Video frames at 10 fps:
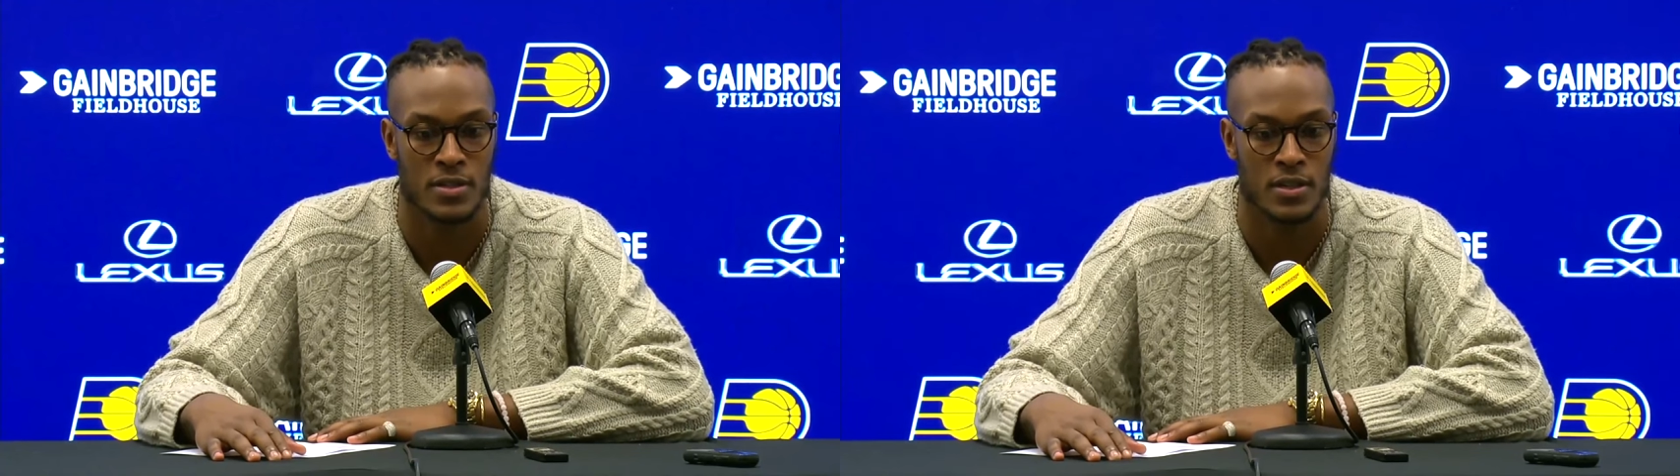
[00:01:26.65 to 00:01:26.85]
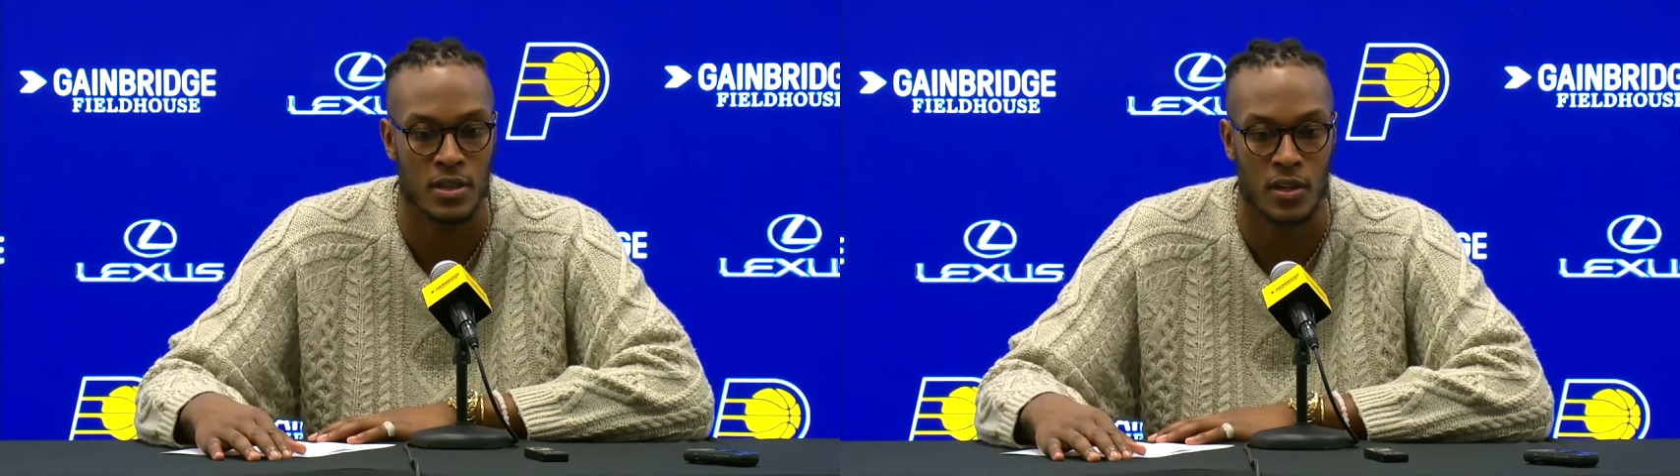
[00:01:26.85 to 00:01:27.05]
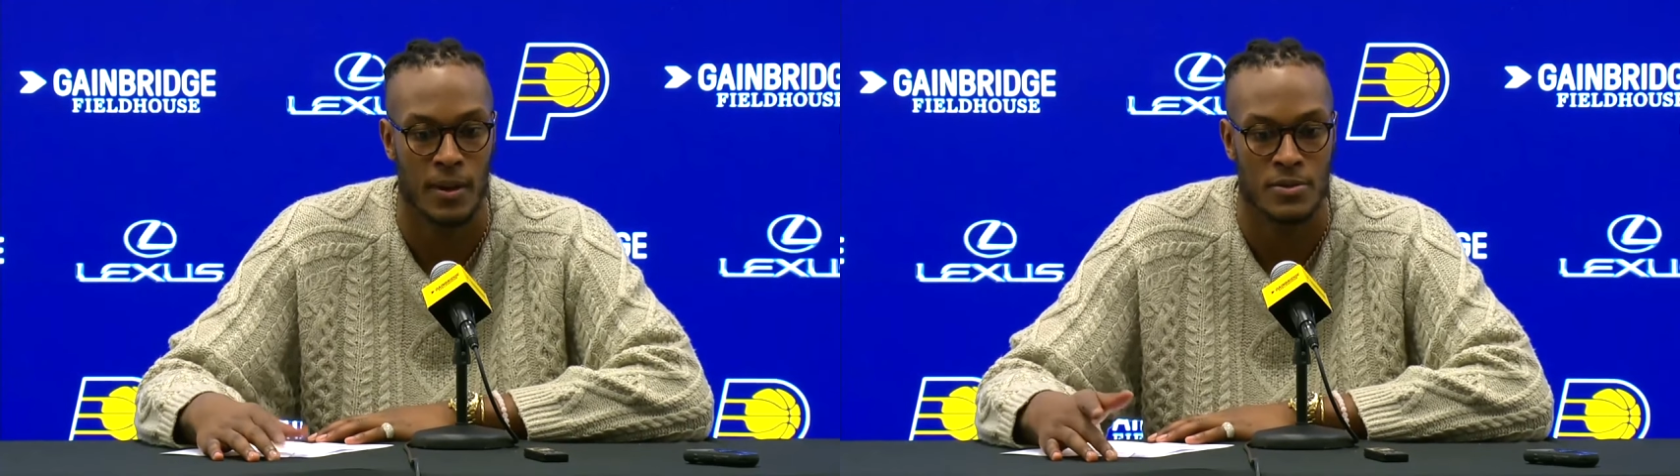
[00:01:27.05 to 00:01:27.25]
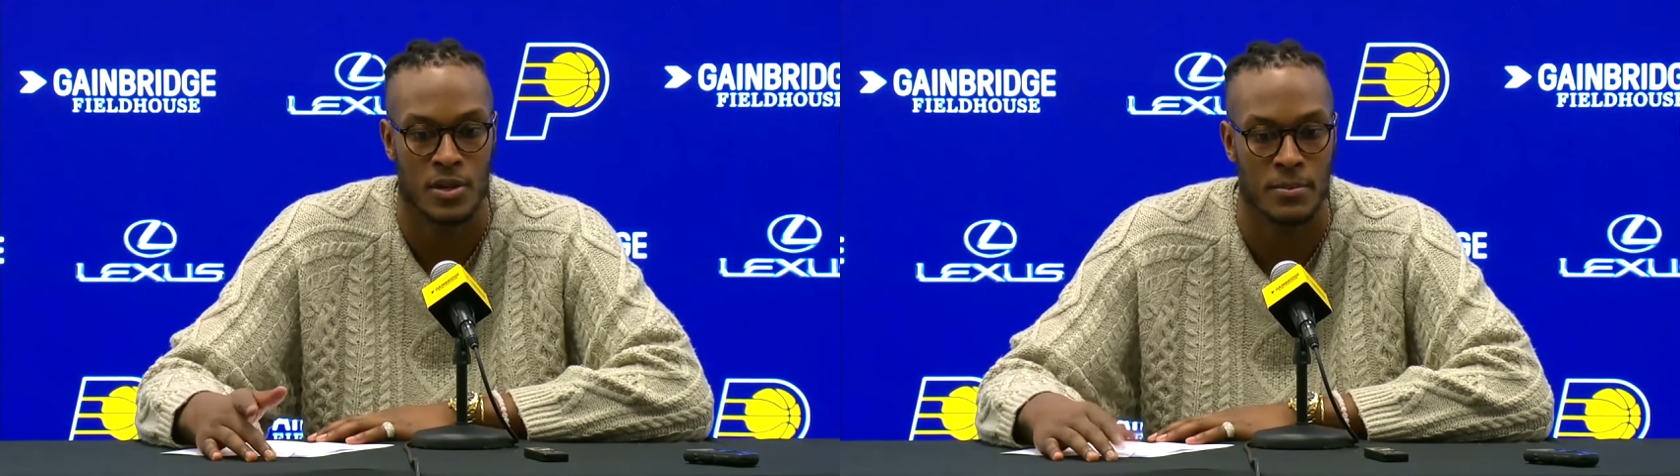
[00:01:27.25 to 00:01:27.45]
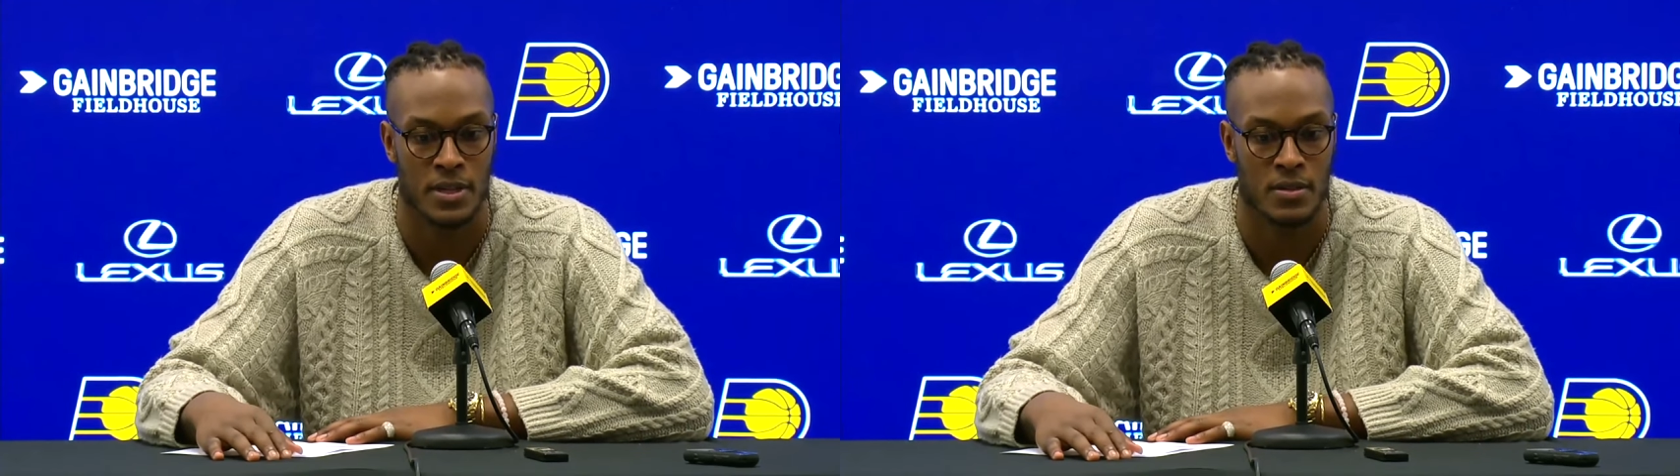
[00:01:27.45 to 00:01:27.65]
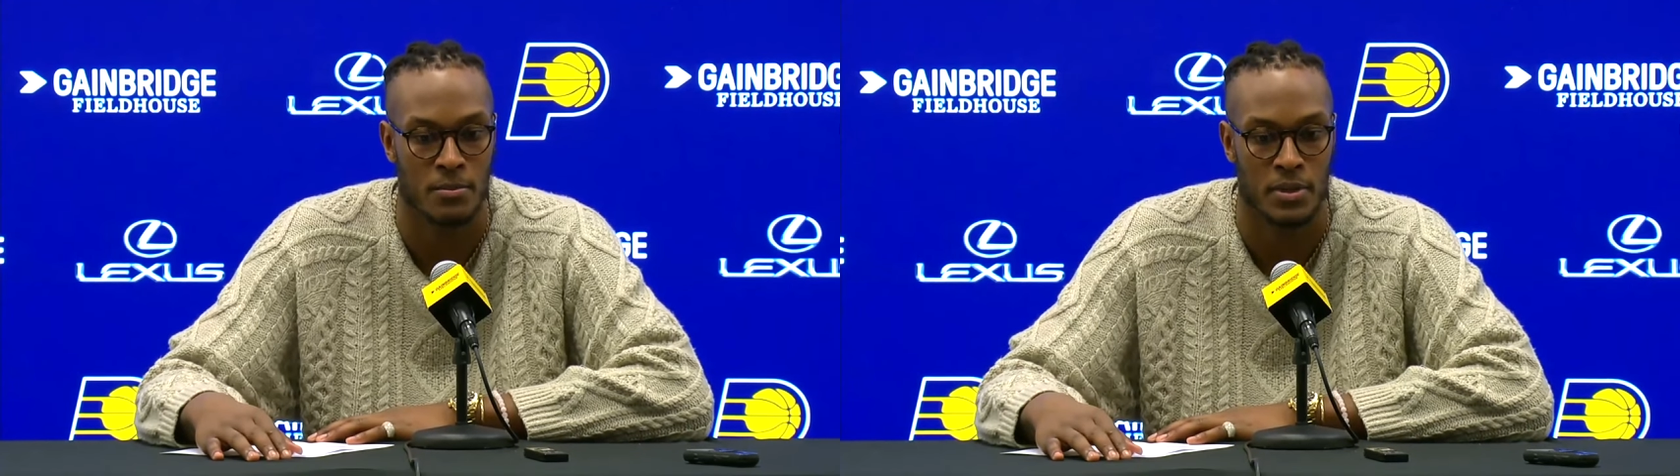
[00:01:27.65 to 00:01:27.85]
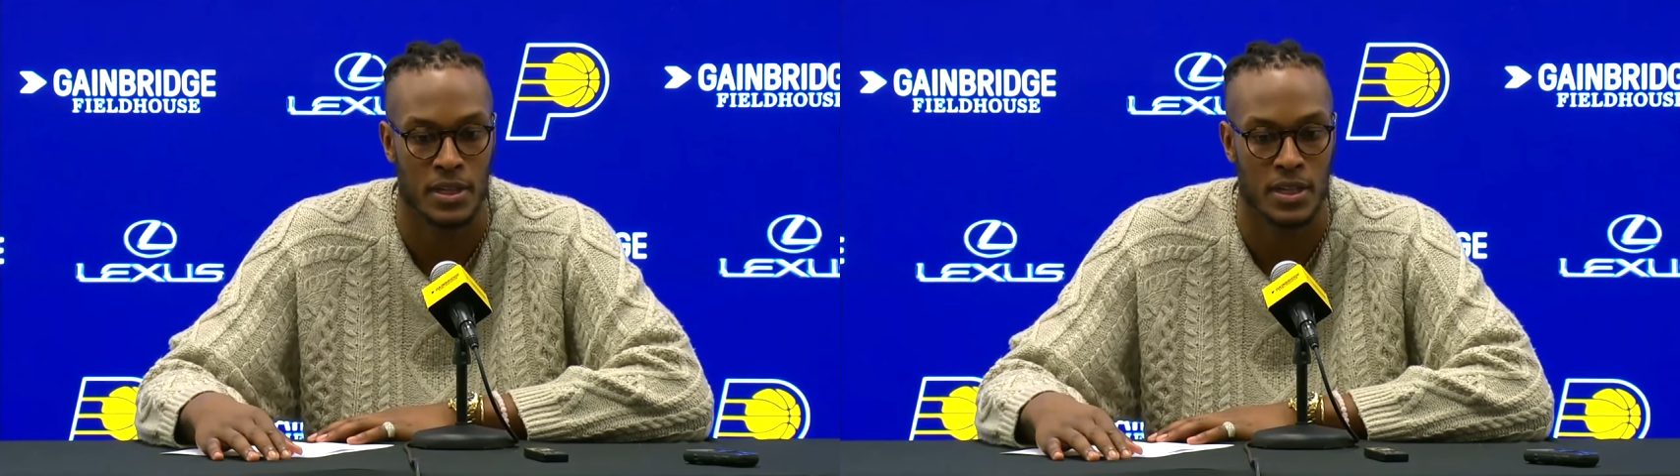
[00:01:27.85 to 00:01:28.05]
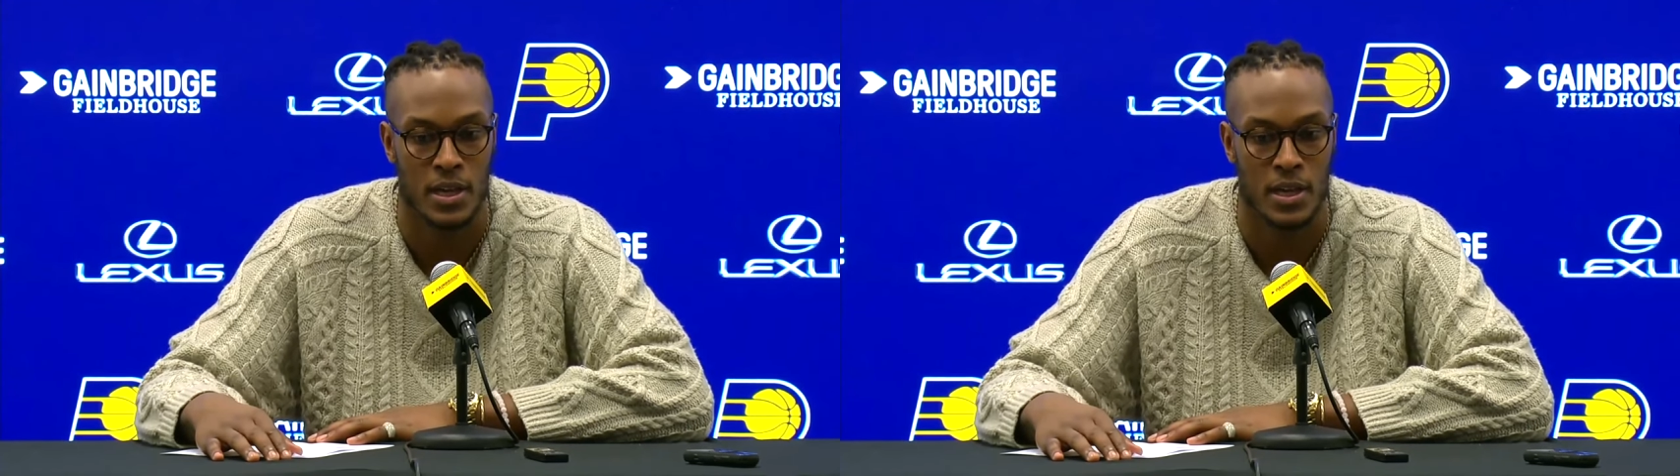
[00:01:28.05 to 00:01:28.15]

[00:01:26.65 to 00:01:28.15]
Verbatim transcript: and you know that was on me. But